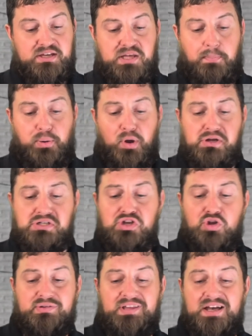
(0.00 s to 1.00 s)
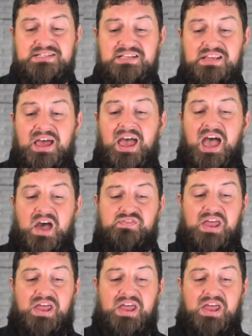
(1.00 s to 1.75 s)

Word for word: is the person who doesn't have